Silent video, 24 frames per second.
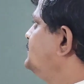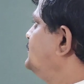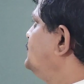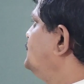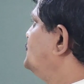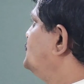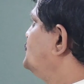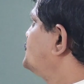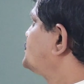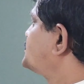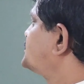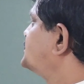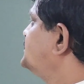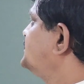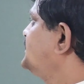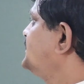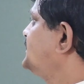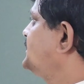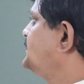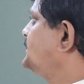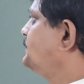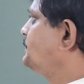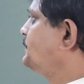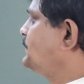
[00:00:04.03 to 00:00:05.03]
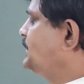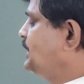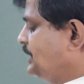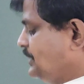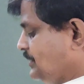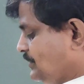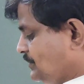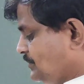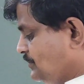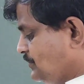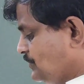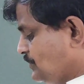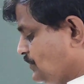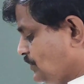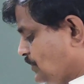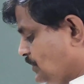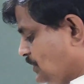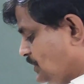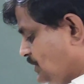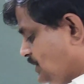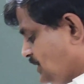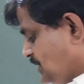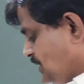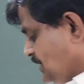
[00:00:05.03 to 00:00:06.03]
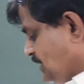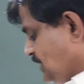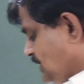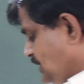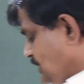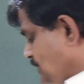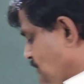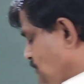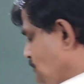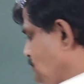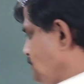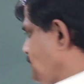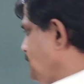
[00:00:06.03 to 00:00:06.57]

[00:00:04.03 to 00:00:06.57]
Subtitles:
motion in a plane. Already you